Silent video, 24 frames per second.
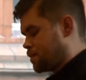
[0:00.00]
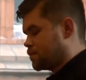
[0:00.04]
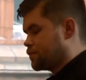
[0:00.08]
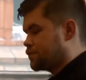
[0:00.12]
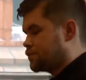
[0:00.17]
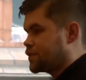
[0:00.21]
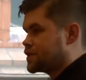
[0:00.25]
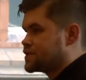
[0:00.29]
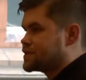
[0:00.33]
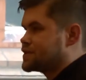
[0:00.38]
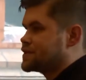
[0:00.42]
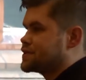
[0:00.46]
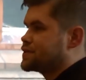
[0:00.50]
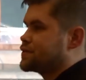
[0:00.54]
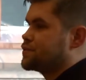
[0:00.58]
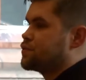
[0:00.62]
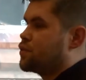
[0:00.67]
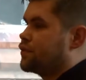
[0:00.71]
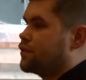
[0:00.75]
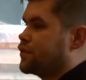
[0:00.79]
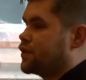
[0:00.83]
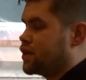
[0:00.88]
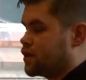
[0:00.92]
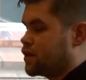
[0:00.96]
This is the
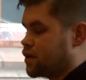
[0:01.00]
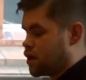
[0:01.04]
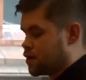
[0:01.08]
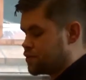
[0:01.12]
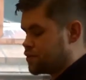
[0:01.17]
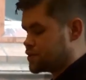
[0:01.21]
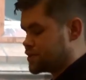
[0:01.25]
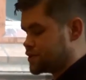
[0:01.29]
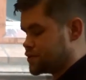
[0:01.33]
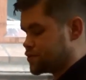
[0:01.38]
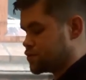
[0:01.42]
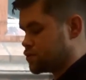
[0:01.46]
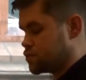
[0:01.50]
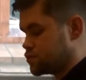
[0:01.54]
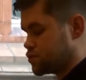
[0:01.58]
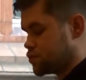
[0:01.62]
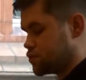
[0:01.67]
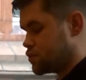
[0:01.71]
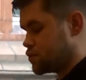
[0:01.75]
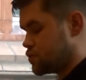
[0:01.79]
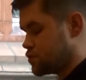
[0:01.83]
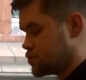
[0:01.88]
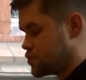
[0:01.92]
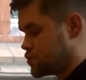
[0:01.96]
one that closes all
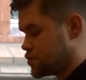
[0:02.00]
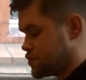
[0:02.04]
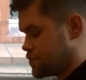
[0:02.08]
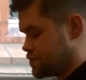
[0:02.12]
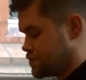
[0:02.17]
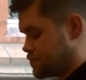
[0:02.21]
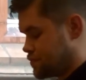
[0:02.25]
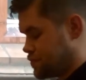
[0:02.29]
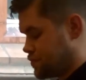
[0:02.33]
doors.